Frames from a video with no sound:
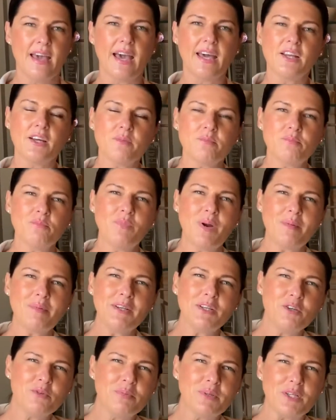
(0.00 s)
and I rub a
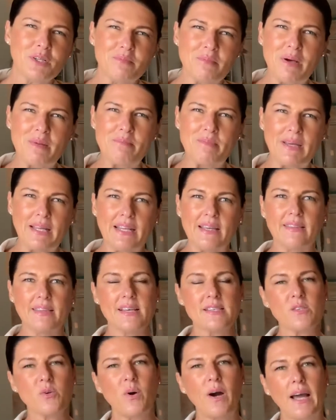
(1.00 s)
little bit on my belly, and
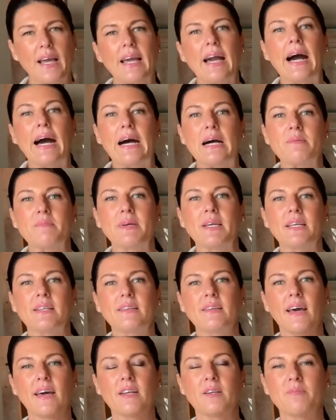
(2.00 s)
that's quite
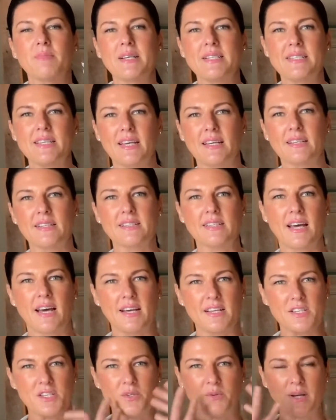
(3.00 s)
calming, and on my
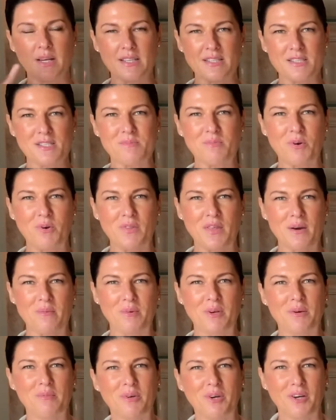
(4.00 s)
décolletage, so I can smell that
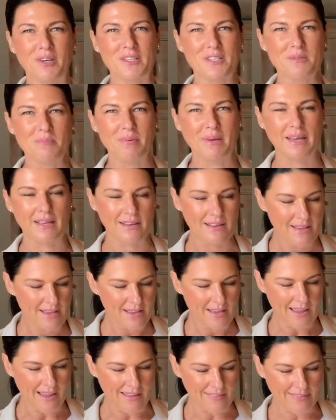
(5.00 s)
when I'm going to bed,
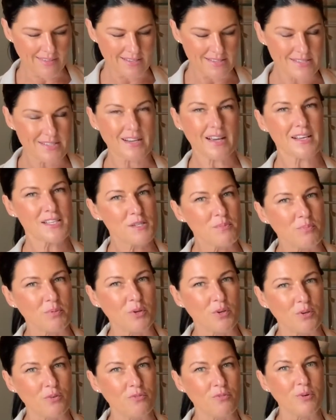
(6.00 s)
and they're just
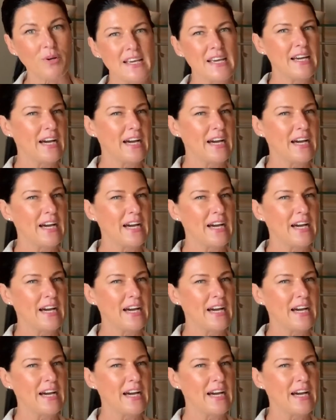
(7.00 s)
beautiful.